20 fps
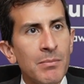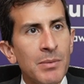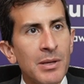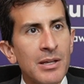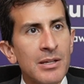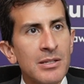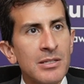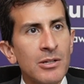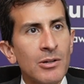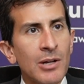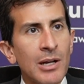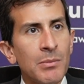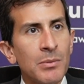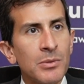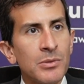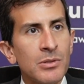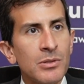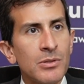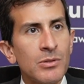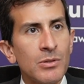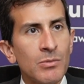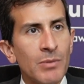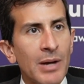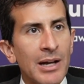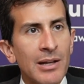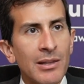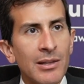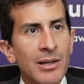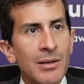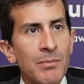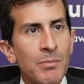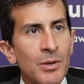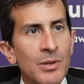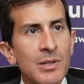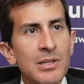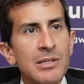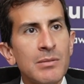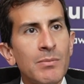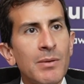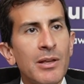because they're able to directly
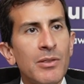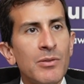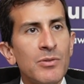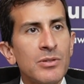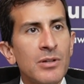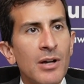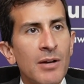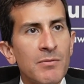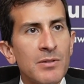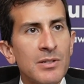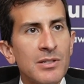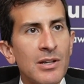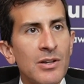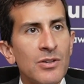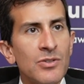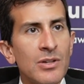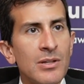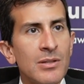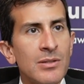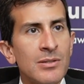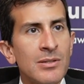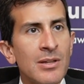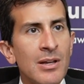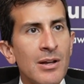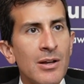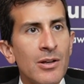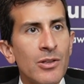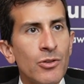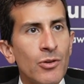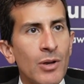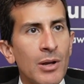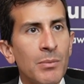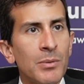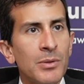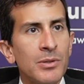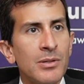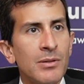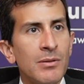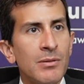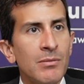participate in those conversations. They're
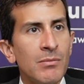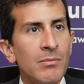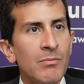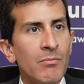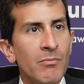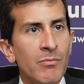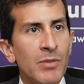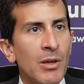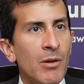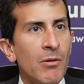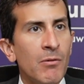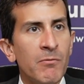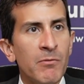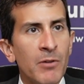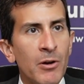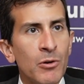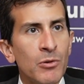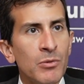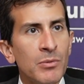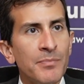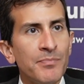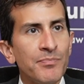able to, vote